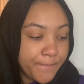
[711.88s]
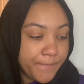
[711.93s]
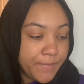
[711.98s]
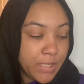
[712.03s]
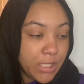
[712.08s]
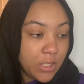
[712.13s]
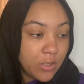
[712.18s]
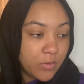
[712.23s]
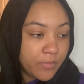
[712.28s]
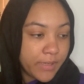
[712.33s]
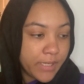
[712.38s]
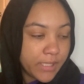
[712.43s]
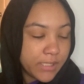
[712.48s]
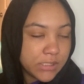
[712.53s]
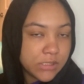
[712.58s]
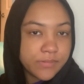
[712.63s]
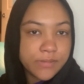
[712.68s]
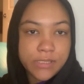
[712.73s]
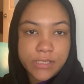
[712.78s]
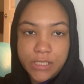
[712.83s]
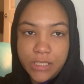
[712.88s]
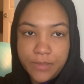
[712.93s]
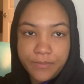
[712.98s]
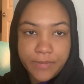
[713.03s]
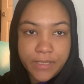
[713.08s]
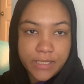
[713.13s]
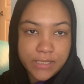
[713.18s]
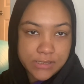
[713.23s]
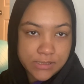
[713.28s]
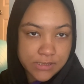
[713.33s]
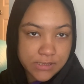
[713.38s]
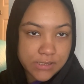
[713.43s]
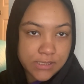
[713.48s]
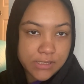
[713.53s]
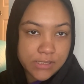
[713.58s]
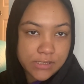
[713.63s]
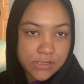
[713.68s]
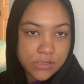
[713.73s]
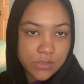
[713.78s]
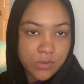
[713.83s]
you know, my husband, he makes
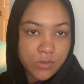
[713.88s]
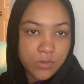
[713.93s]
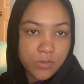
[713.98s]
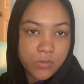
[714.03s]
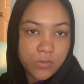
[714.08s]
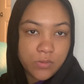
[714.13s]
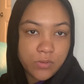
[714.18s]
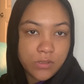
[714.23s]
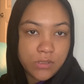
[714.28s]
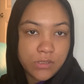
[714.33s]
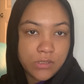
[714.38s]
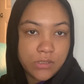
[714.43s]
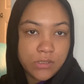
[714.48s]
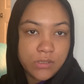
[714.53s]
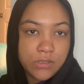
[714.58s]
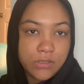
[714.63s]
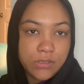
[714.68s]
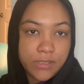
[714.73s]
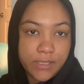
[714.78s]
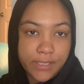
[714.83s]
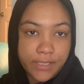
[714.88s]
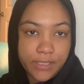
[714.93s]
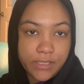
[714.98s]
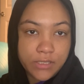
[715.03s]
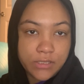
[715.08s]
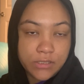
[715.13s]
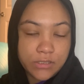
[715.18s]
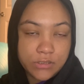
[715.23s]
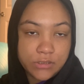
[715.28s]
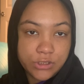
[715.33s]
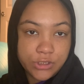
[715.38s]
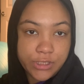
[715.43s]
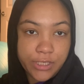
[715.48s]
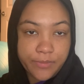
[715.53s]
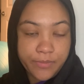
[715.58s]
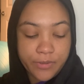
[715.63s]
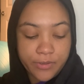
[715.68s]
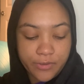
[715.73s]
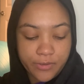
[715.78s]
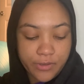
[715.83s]
his own like shea
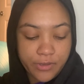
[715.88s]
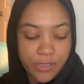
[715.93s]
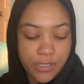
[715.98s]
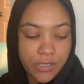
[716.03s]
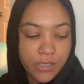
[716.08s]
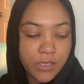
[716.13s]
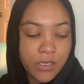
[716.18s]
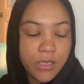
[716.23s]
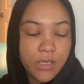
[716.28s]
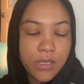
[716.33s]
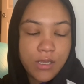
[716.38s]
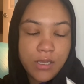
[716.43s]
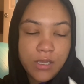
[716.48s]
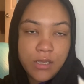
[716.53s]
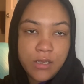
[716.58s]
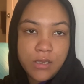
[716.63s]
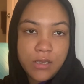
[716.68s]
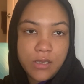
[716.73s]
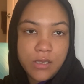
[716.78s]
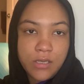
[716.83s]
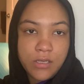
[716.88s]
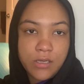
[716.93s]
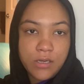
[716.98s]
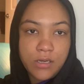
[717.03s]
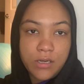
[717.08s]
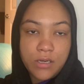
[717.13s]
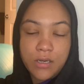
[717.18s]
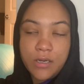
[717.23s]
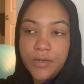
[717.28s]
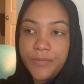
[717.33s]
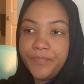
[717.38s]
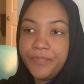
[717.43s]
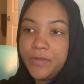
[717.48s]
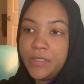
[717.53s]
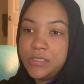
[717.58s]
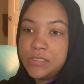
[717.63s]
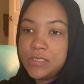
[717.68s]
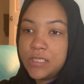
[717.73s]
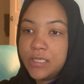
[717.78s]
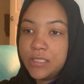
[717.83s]
butter thing.
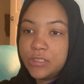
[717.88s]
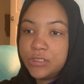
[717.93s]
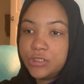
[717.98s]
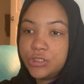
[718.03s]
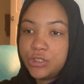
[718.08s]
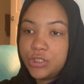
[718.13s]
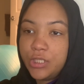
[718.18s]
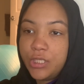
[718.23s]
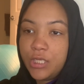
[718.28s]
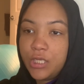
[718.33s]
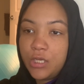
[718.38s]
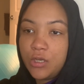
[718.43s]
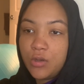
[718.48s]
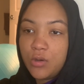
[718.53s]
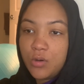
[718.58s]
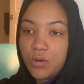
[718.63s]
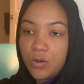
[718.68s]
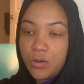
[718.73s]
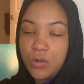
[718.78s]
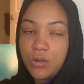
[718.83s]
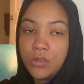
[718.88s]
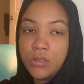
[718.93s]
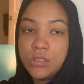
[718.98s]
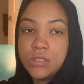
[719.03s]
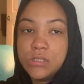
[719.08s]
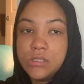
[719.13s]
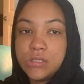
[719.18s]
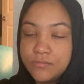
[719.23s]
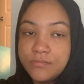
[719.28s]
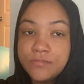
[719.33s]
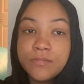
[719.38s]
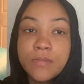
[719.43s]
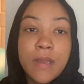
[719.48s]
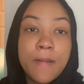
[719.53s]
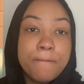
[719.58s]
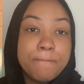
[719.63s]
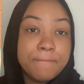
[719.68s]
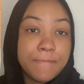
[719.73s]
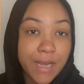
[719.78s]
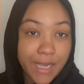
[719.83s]
It's actually called
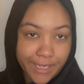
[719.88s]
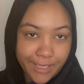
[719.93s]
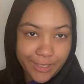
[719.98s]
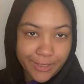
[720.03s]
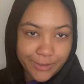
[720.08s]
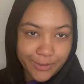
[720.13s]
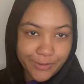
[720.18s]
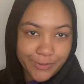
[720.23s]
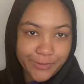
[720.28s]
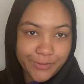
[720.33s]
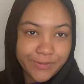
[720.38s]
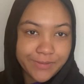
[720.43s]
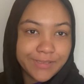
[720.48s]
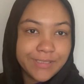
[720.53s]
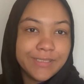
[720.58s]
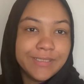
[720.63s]
MyGlow.